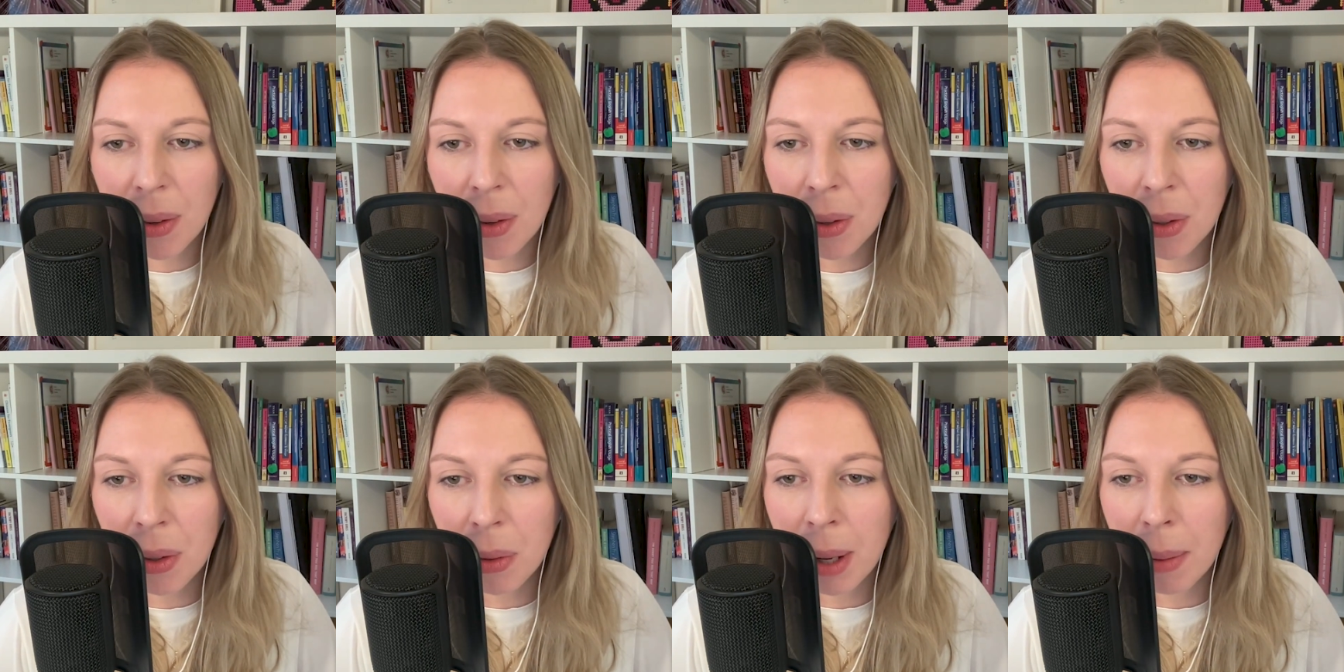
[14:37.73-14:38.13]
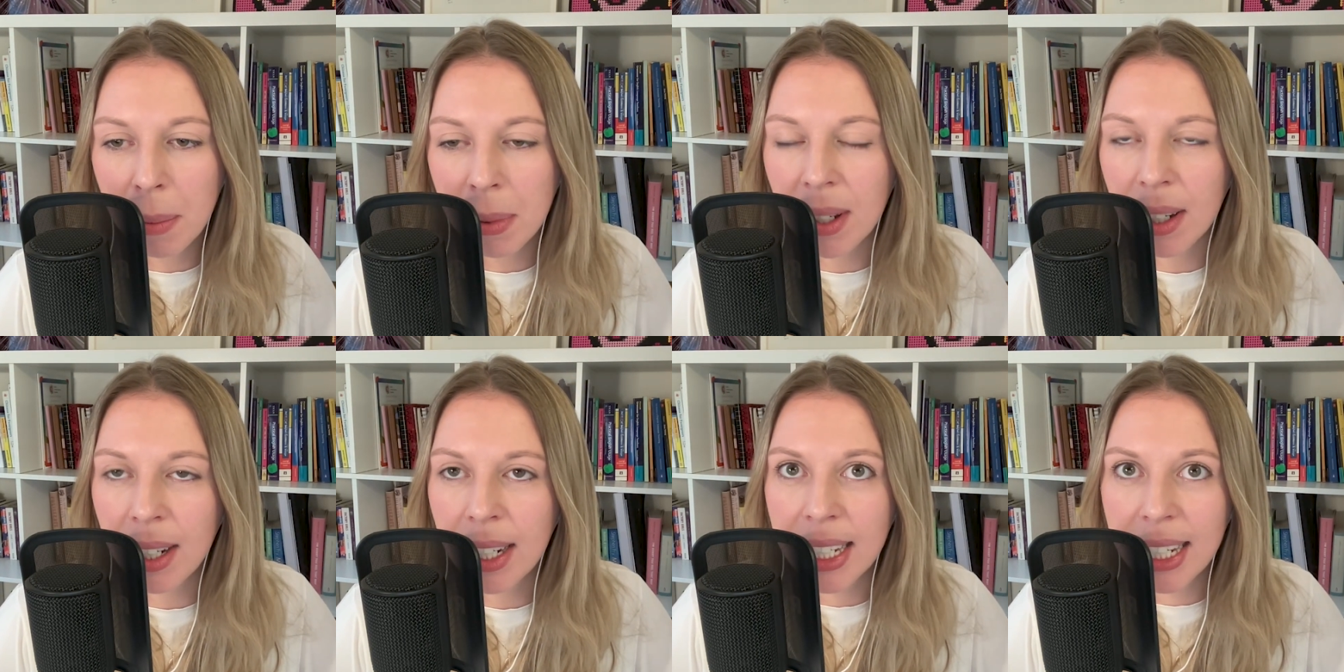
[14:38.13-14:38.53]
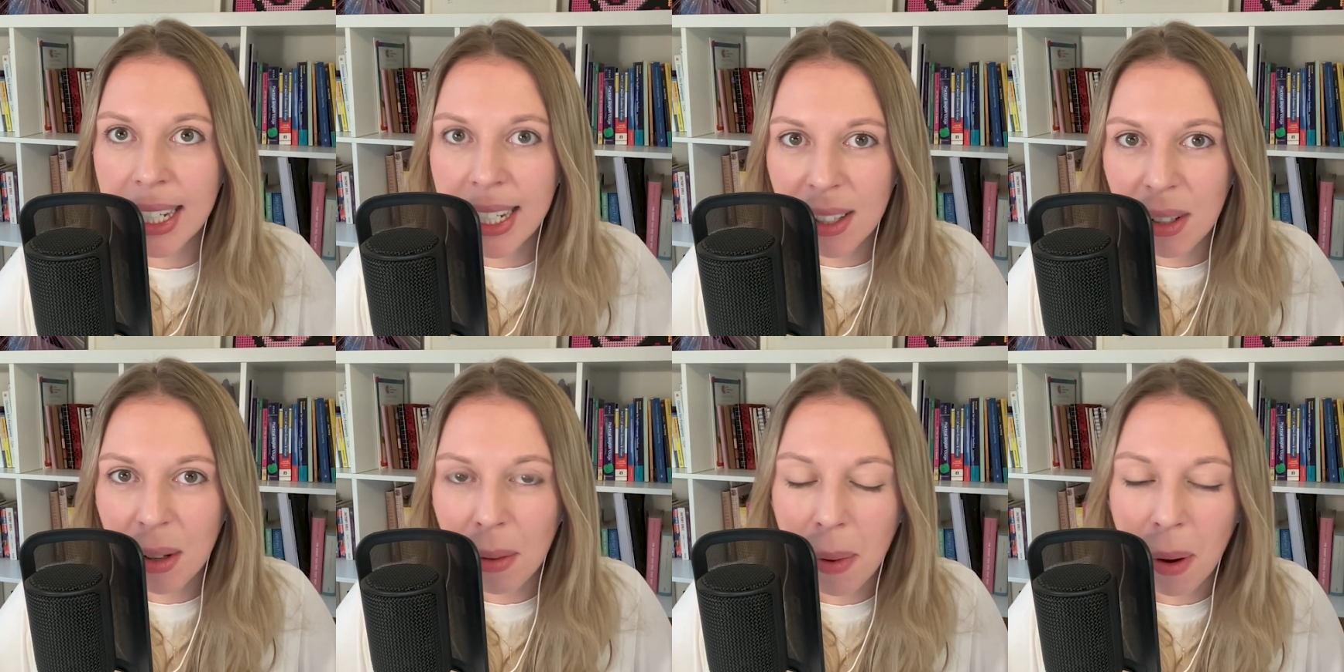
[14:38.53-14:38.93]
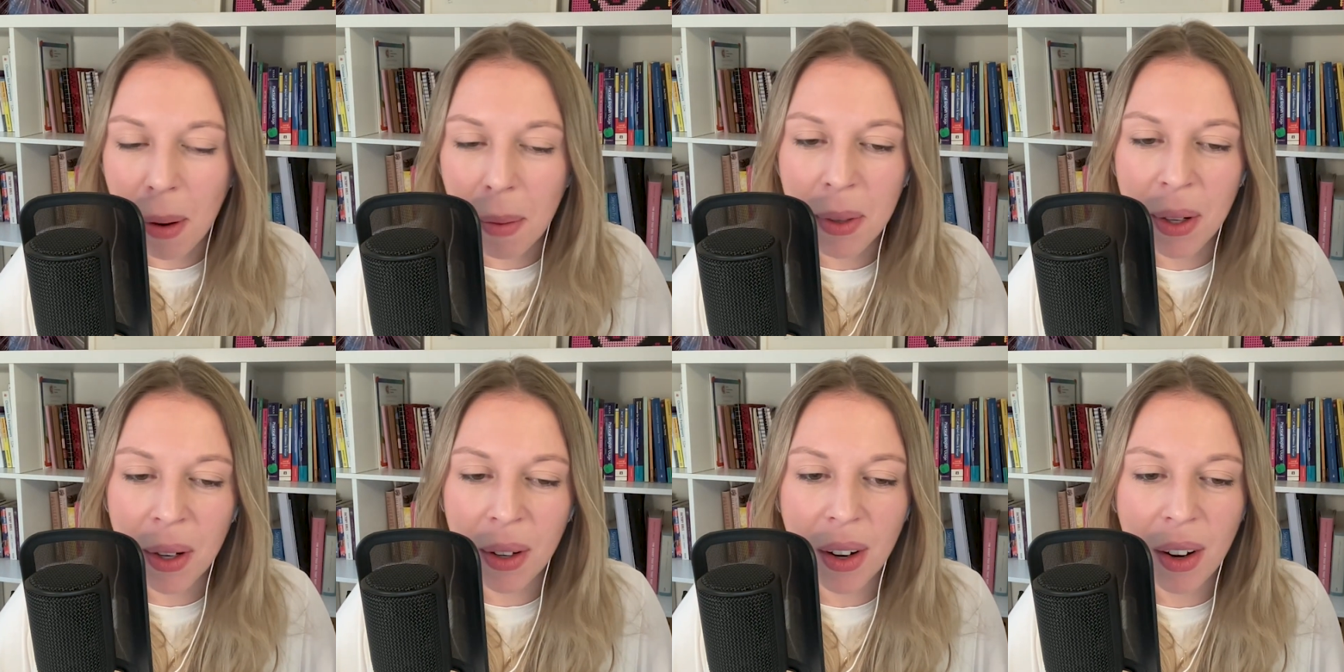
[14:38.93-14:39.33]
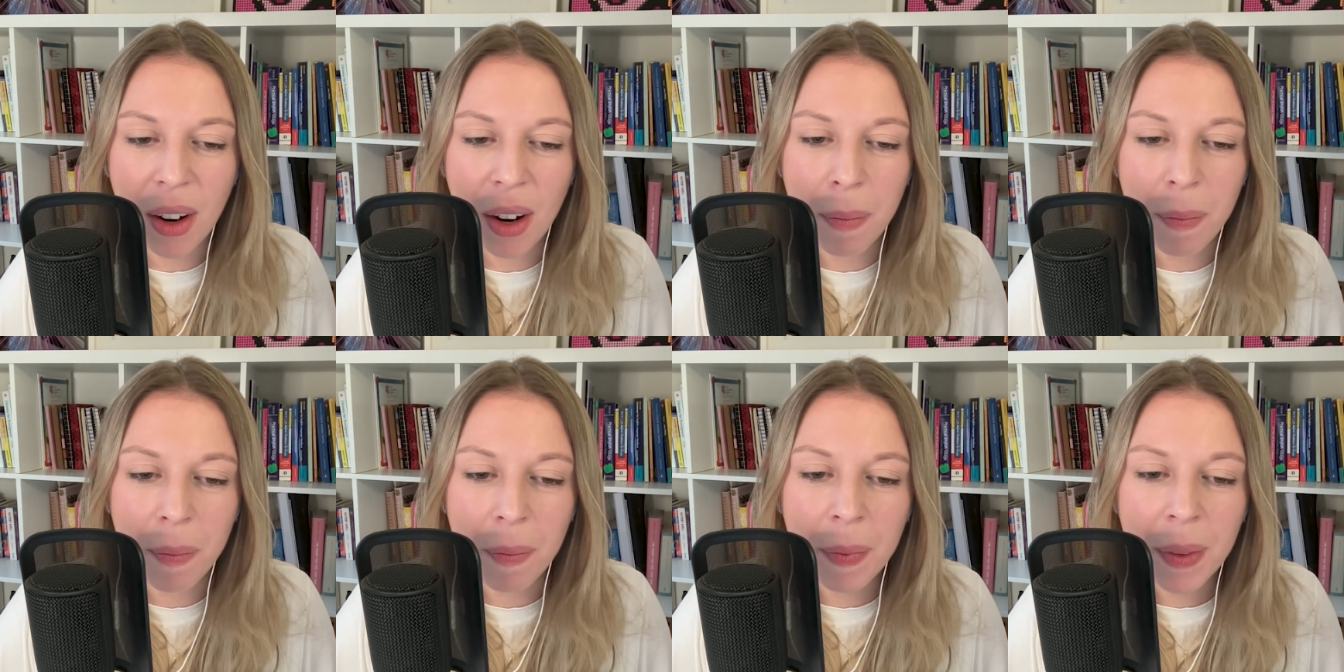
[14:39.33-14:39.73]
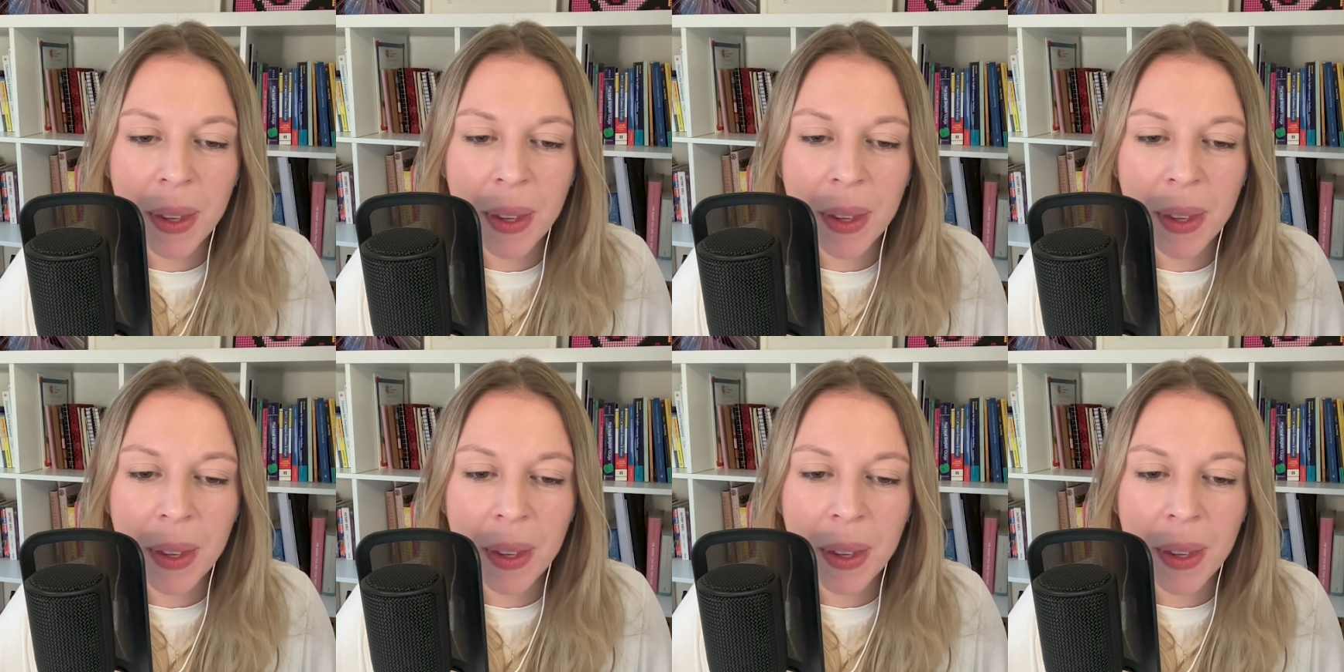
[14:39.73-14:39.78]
or the website tesolpop.com.